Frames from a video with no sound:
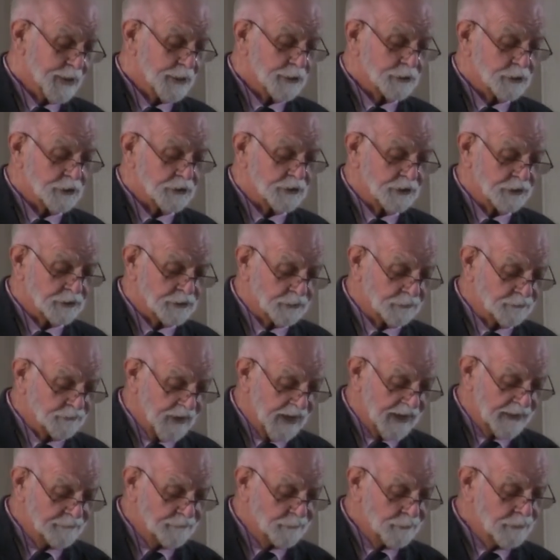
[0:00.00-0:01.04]
She's a
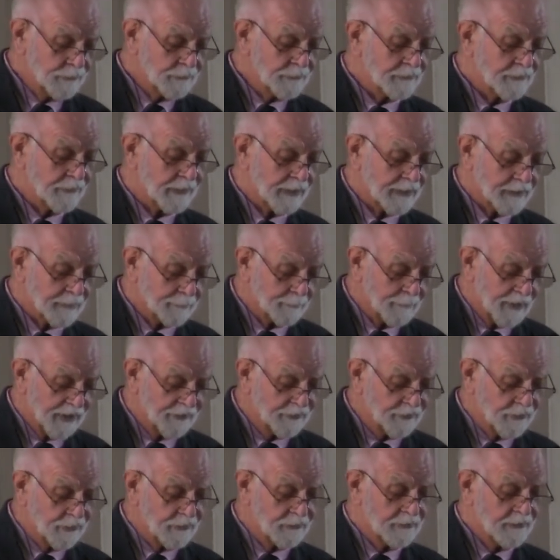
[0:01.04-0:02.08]
survivor and a
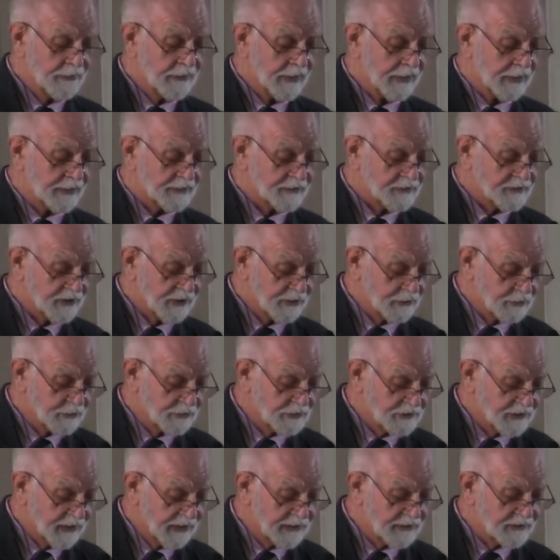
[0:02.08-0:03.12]
mother and a senior
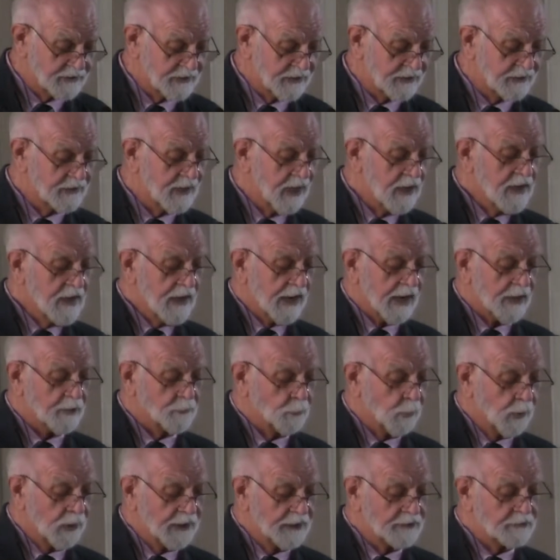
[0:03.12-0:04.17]
citizen
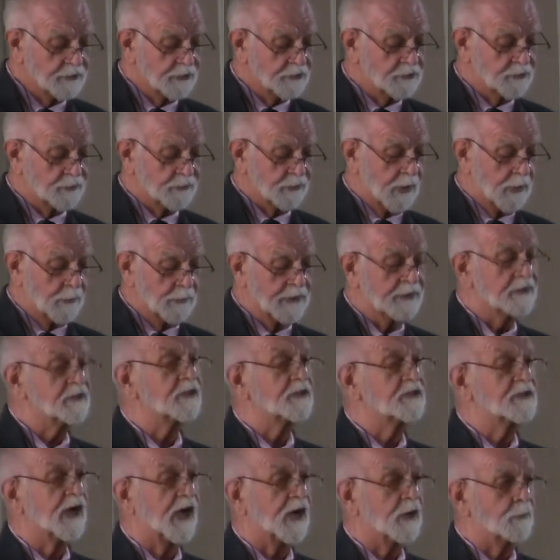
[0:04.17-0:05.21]
unwilling to throw in the
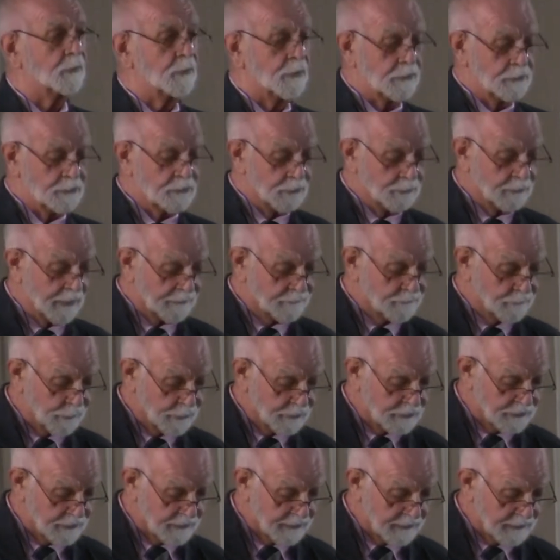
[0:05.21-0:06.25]
towel to
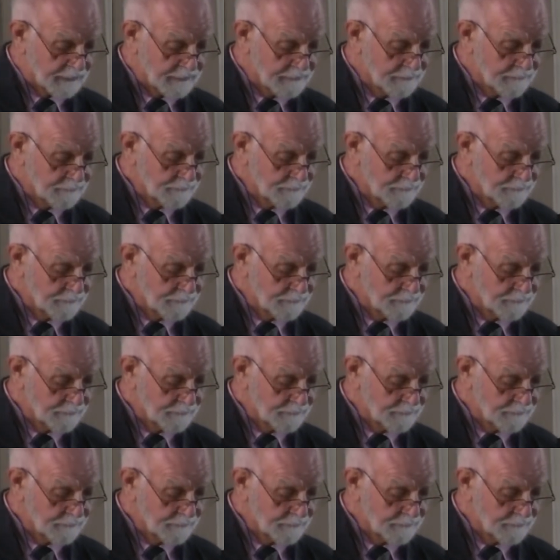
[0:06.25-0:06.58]
adversity.